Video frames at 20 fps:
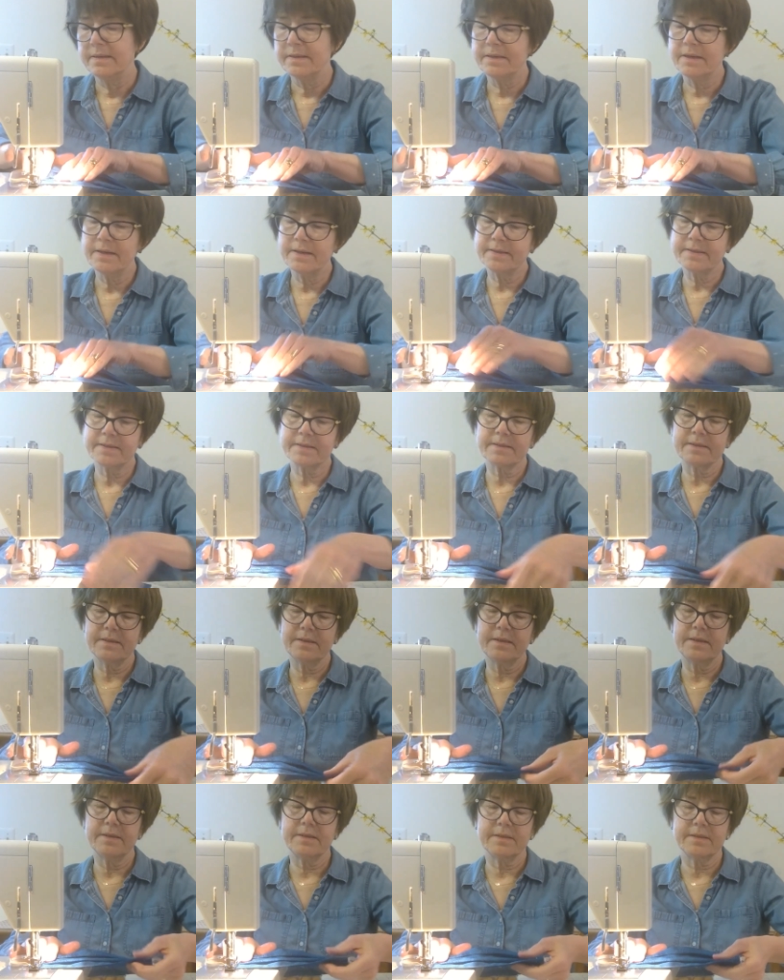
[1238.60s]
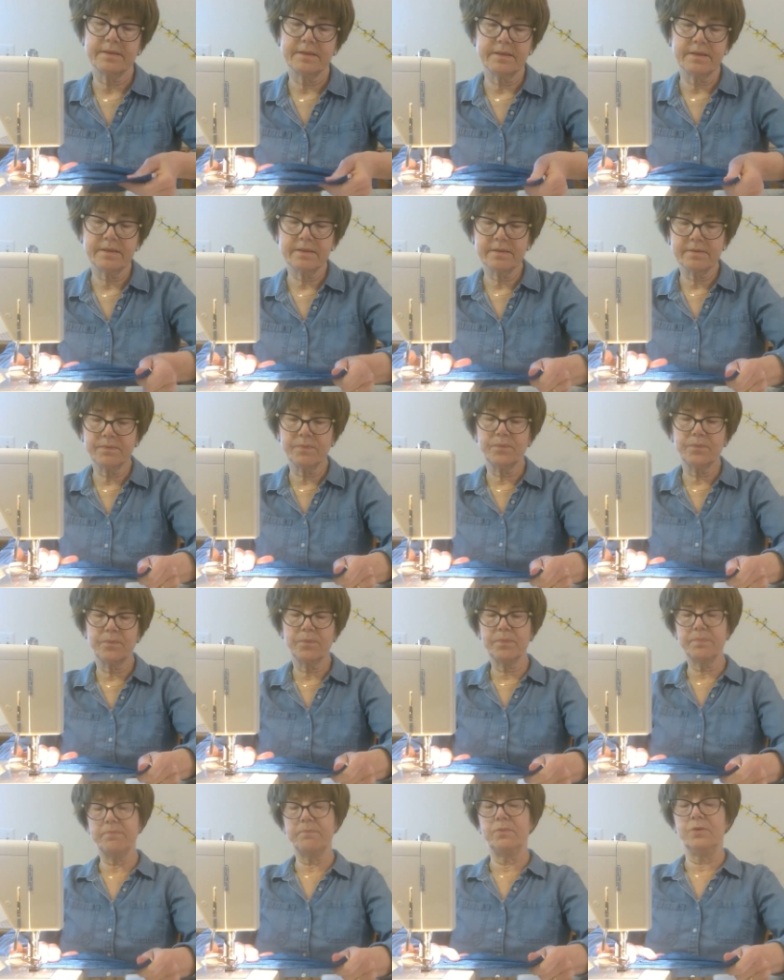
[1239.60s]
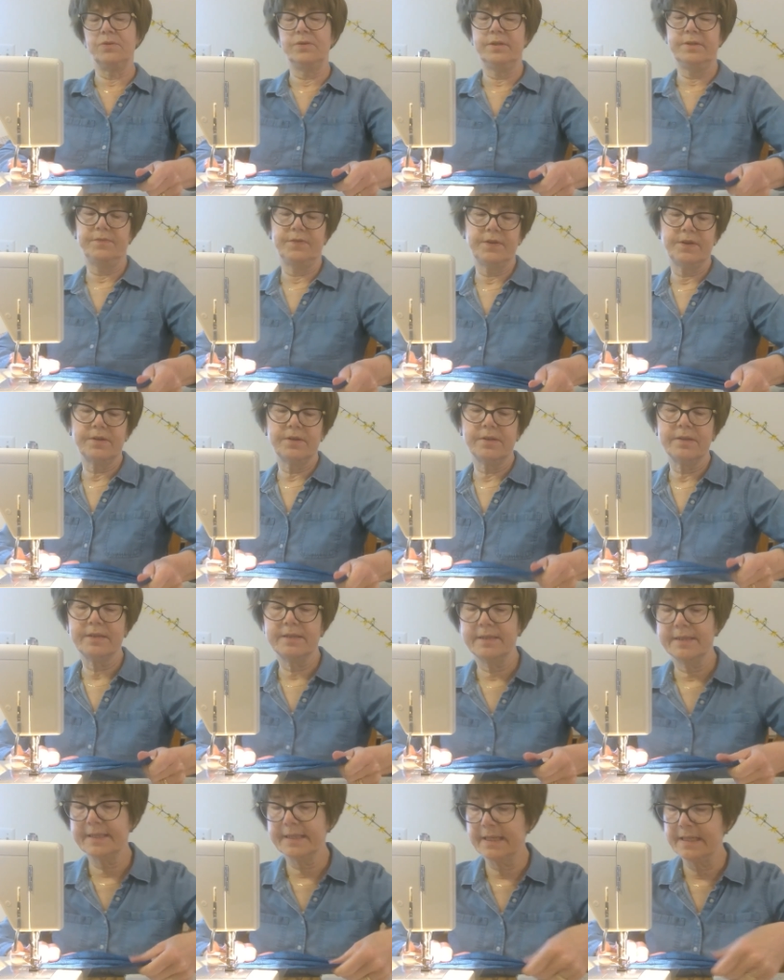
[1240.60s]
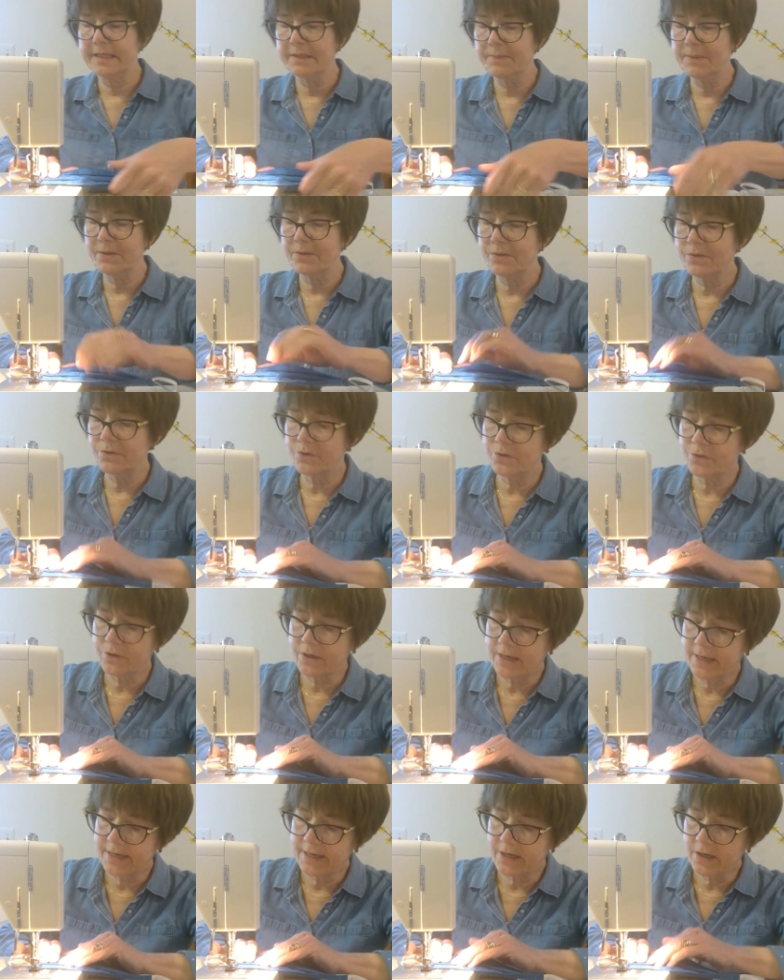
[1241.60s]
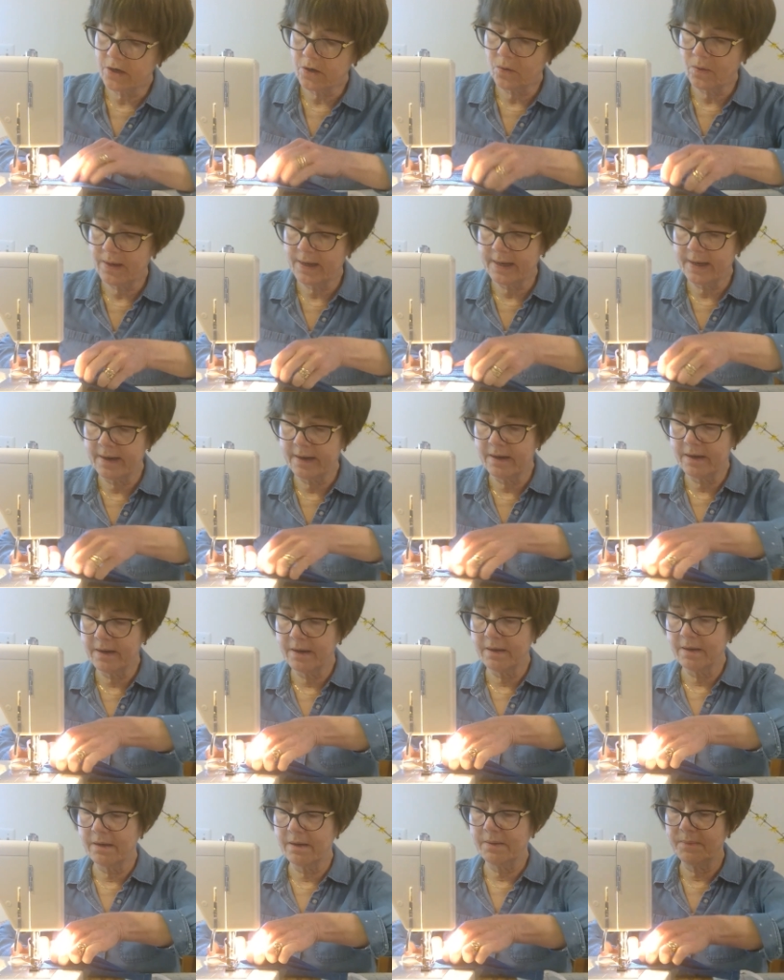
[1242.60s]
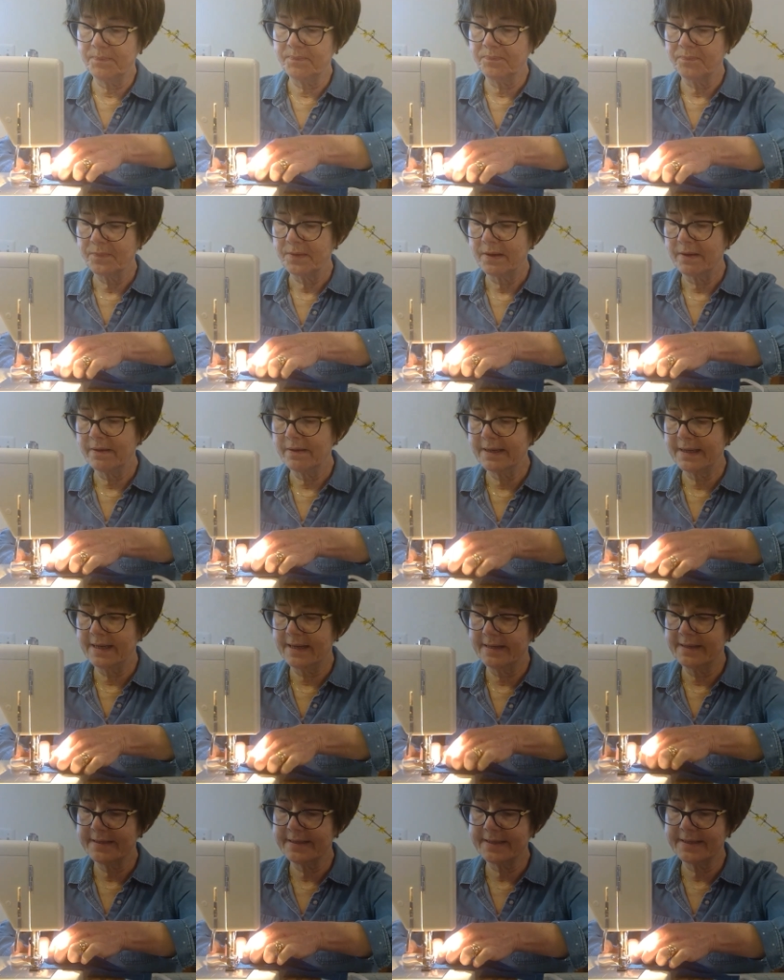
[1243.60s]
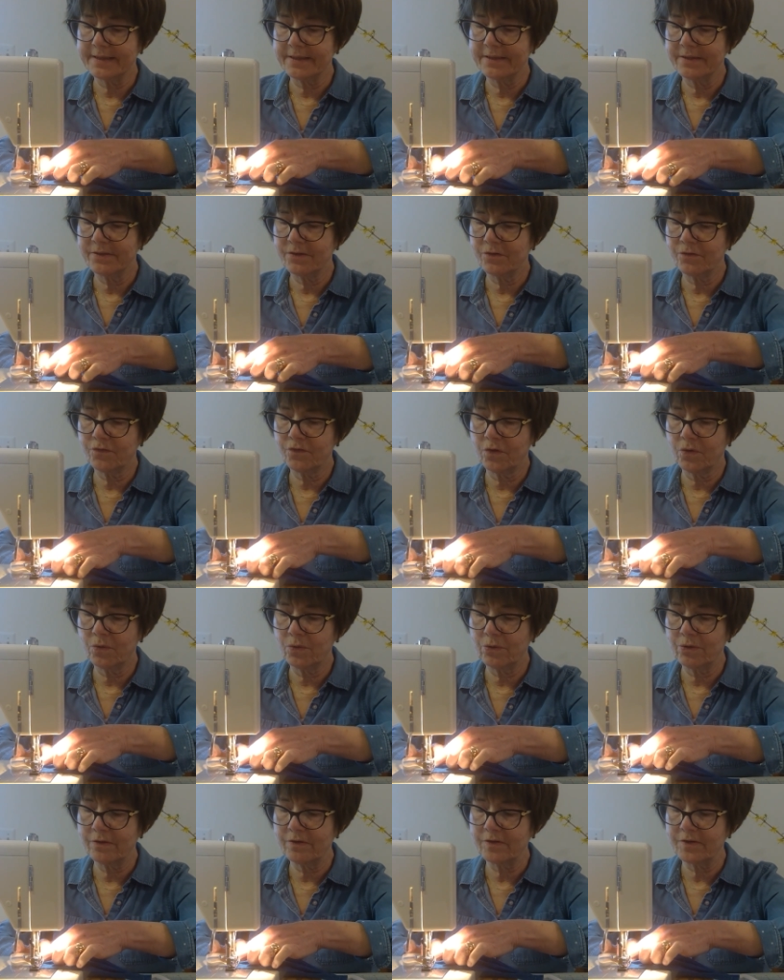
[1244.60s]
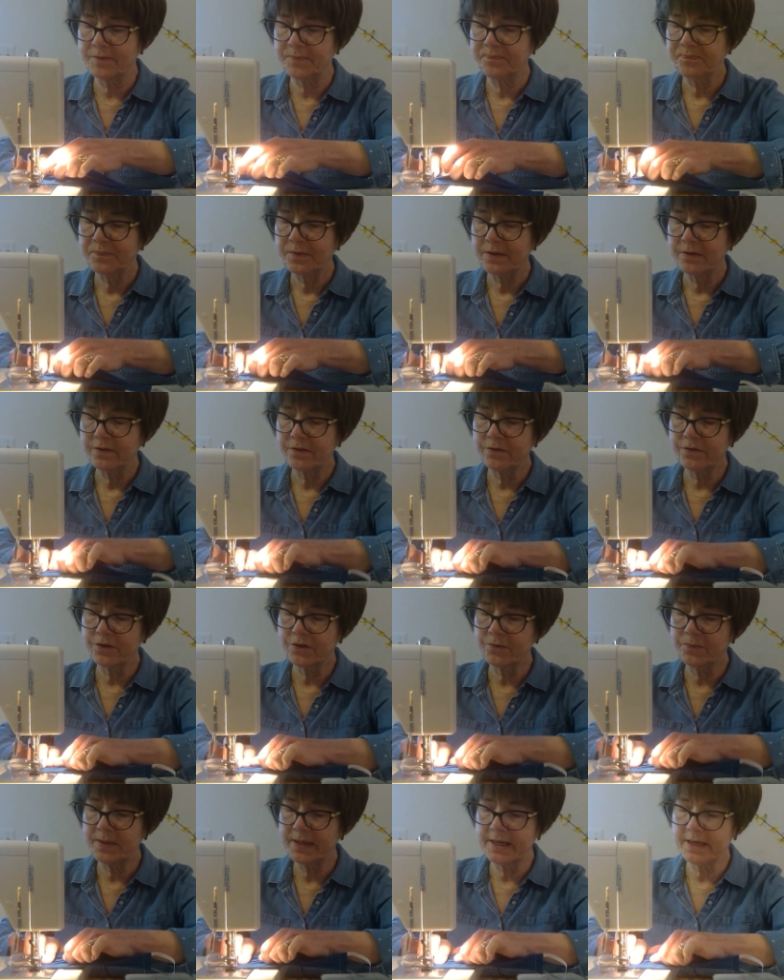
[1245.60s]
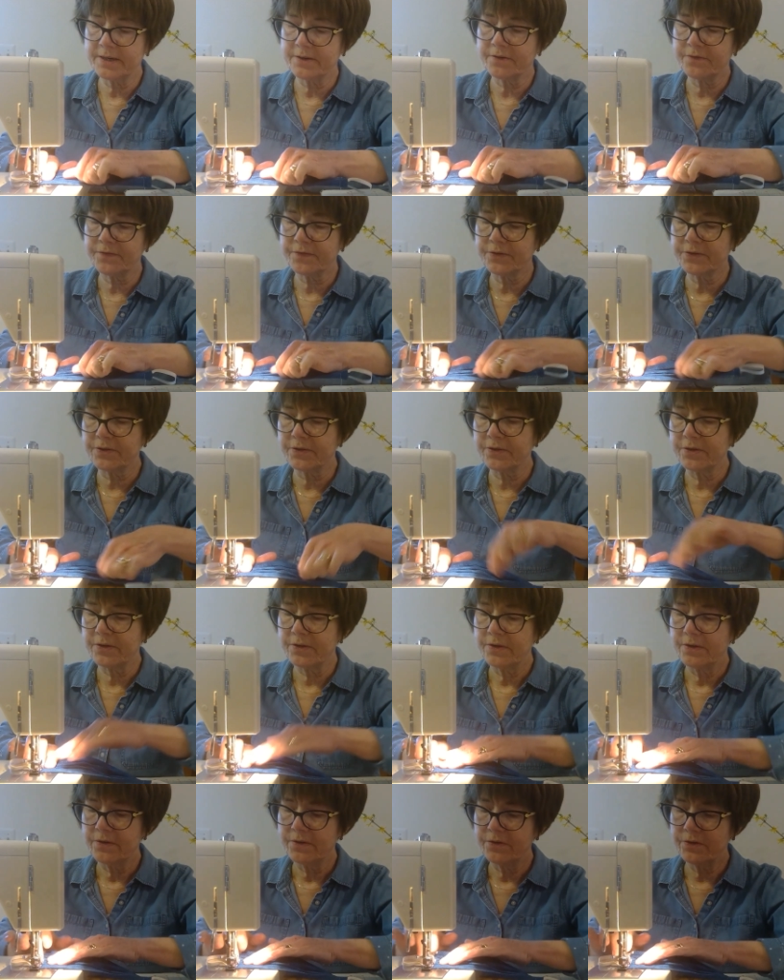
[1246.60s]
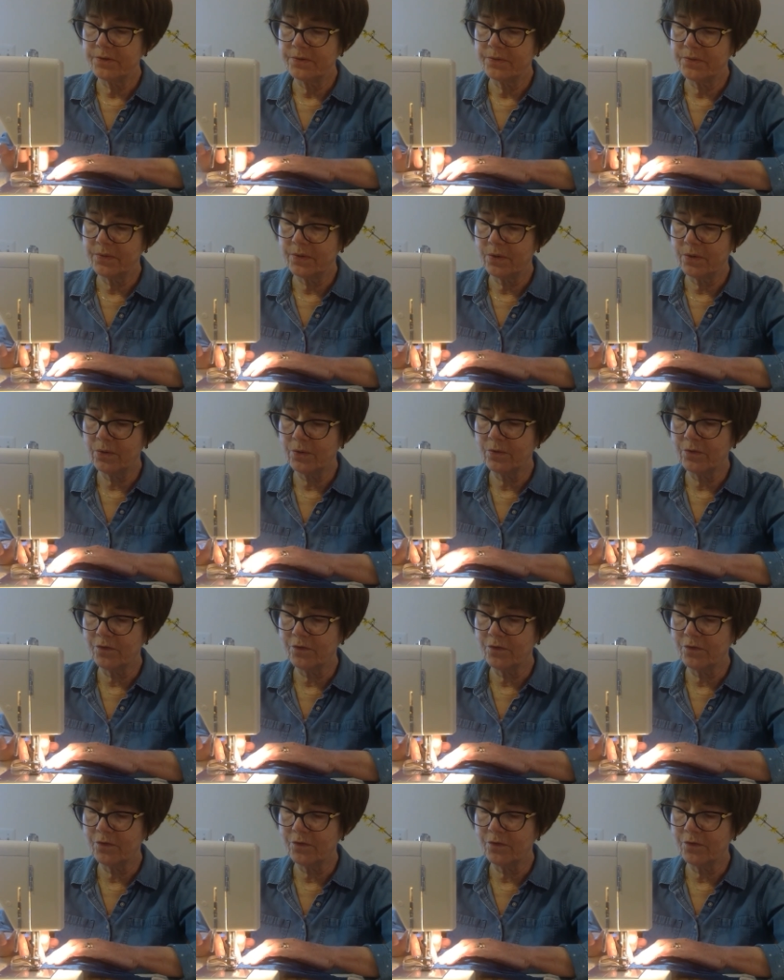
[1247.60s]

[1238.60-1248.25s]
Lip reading: It's a little more difficult in a sense because you're kind of going against the folds. So just be careful to hold